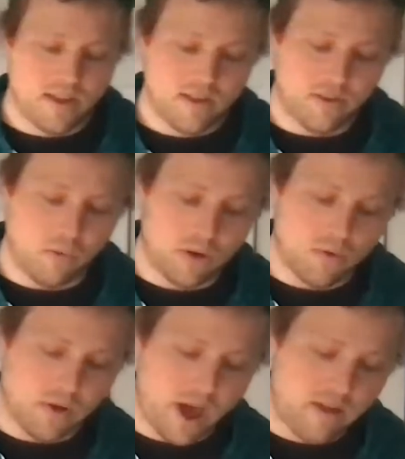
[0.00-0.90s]
So
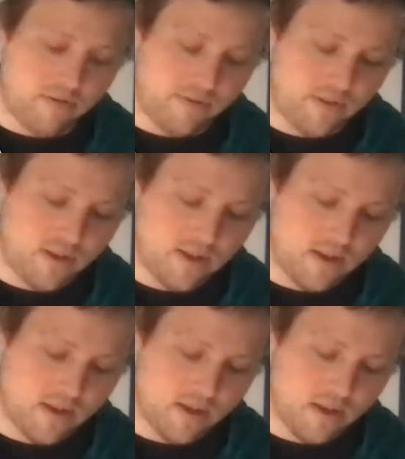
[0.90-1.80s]
we'll kind of
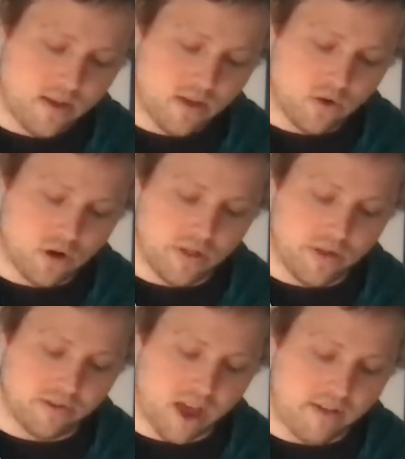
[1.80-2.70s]
cordon
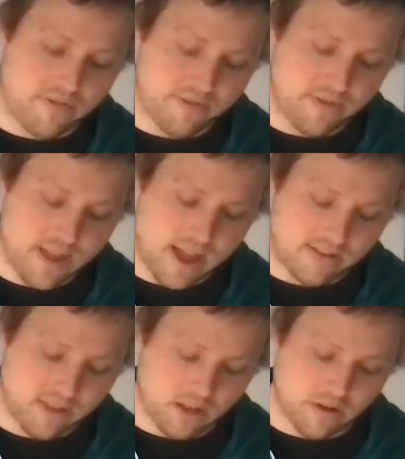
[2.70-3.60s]
those off. That's
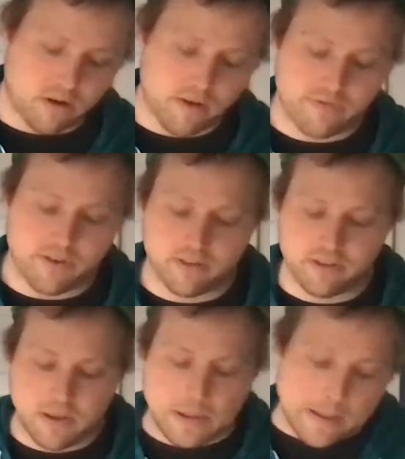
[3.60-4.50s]
the literal
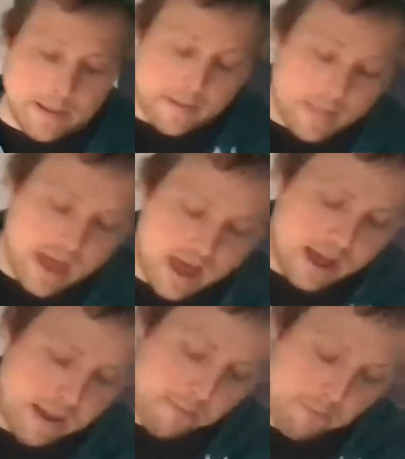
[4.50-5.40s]
reference.
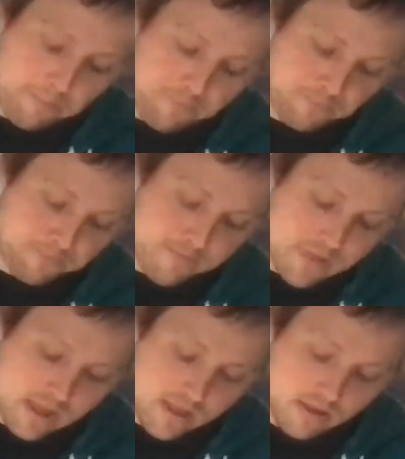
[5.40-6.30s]
The
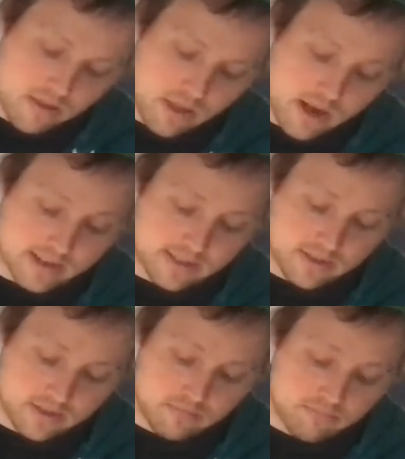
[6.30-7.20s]
next
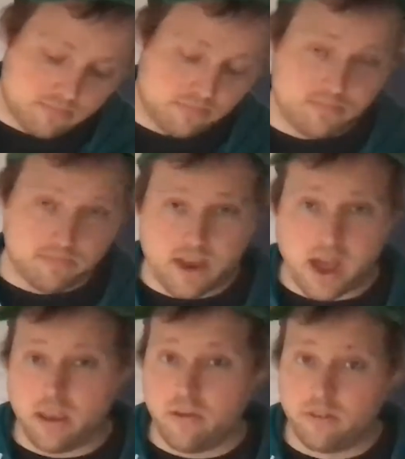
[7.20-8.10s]

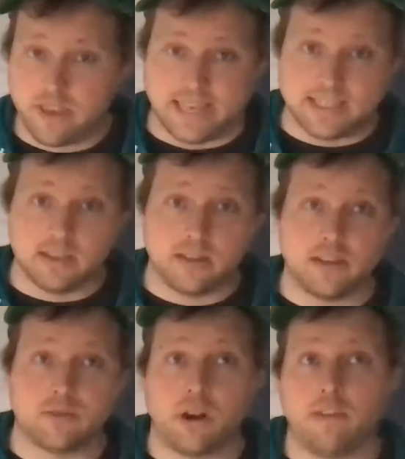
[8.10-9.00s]
kind of use case
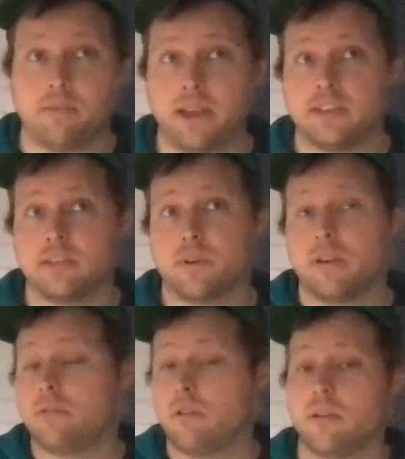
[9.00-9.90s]
is sort of places where
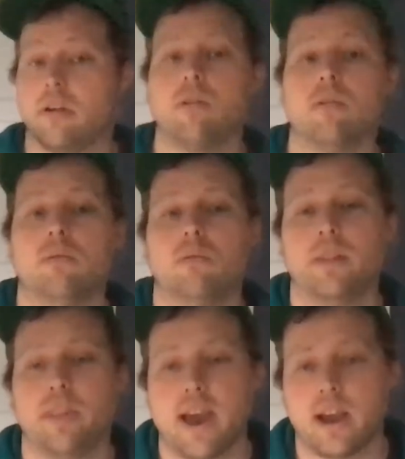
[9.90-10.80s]
you don't know
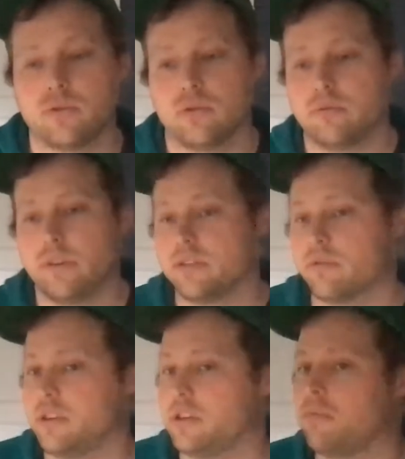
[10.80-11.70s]
what the actual
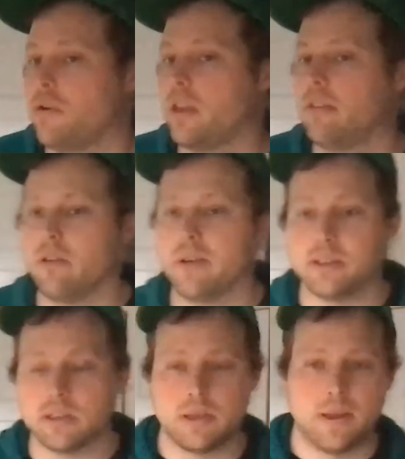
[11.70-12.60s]
resource you're pointing to is.